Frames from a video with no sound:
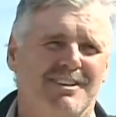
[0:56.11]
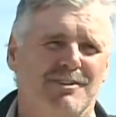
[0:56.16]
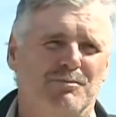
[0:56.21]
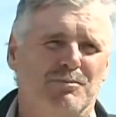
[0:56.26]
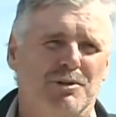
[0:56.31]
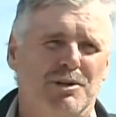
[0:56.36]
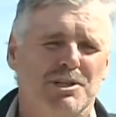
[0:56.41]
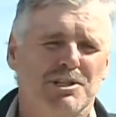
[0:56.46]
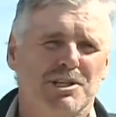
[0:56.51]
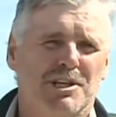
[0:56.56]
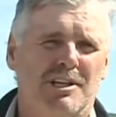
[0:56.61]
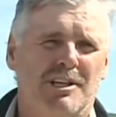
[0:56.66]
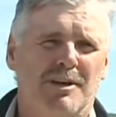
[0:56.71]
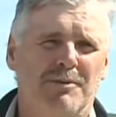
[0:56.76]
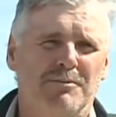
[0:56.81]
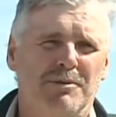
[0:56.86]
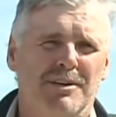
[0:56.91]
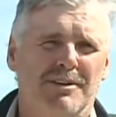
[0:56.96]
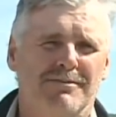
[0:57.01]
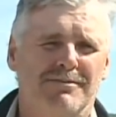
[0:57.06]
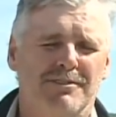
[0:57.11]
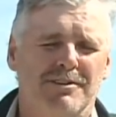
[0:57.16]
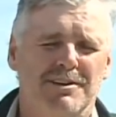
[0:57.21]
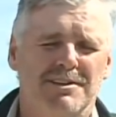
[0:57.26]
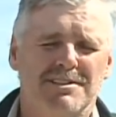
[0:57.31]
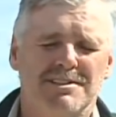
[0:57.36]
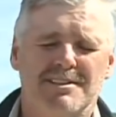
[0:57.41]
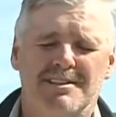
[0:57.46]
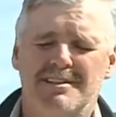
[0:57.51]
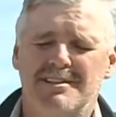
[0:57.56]
British Columbia, for
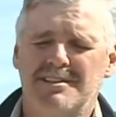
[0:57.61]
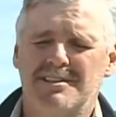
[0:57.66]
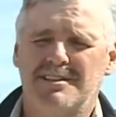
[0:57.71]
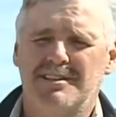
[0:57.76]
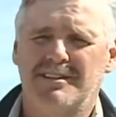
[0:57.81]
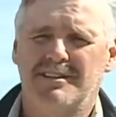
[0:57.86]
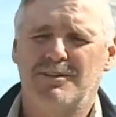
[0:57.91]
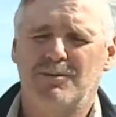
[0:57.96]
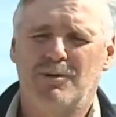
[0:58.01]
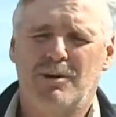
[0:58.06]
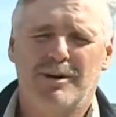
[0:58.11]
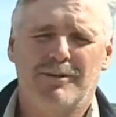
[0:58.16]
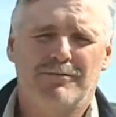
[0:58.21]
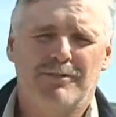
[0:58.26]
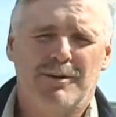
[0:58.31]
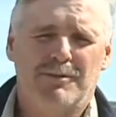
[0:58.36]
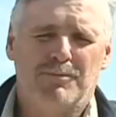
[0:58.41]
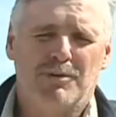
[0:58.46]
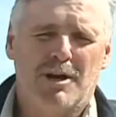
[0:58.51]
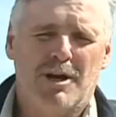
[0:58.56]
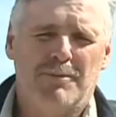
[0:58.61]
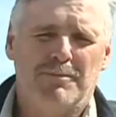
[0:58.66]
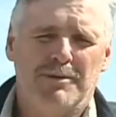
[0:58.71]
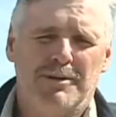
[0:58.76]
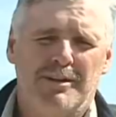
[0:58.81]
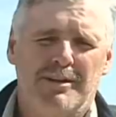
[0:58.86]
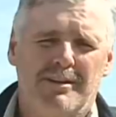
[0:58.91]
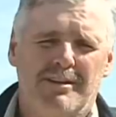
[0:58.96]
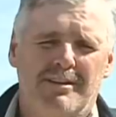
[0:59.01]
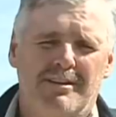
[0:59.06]
instance, uh, waterfront
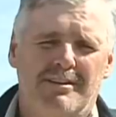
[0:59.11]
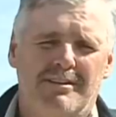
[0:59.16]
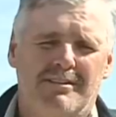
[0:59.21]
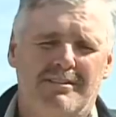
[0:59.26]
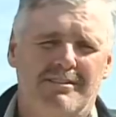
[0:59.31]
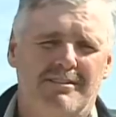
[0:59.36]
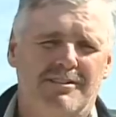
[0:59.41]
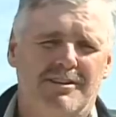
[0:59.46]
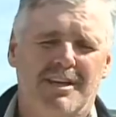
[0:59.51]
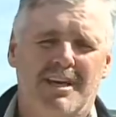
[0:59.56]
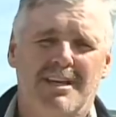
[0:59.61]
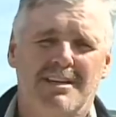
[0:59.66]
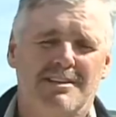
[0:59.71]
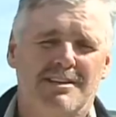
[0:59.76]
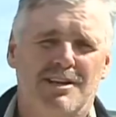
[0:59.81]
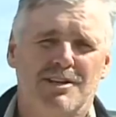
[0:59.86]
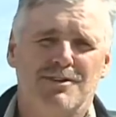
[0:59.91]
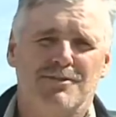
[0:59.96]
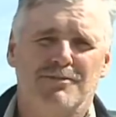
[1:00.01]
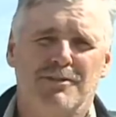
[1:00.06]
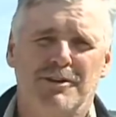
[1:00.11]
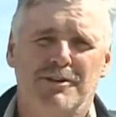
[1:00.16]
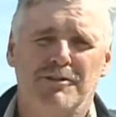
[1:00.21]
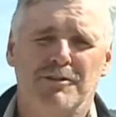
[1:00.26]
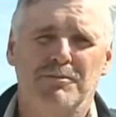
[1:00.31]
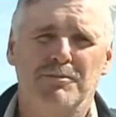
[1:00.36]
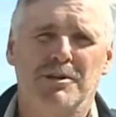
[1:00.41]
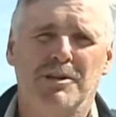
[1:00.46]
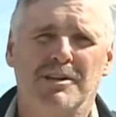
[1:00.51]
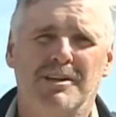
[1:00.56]
property you can't touch for under
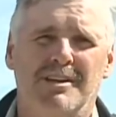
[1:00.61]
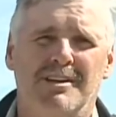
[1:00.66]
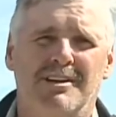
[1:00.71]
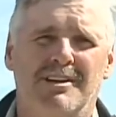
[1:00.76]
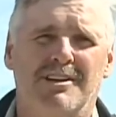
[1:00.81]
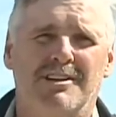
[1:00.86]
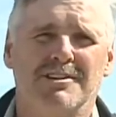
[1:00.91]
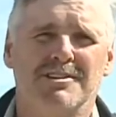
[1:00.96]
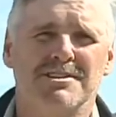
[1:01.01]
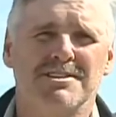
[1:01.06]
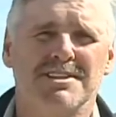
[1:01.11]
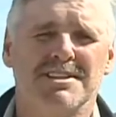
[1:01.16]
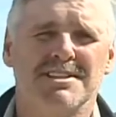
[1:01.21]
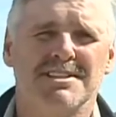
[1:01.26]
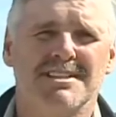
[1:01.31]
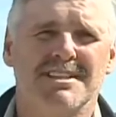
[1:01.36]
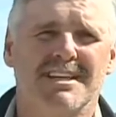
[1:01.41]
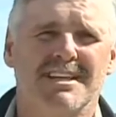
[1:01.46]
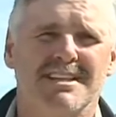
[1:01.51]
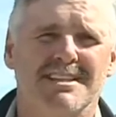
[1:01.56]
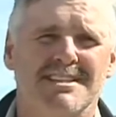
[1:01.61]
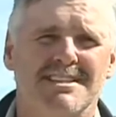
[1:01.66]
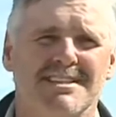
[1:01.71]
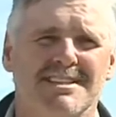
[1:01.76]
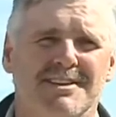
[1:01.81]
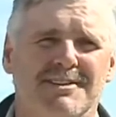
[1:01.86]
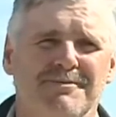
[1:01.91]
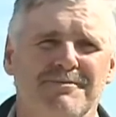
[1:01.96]
a million dollars these days.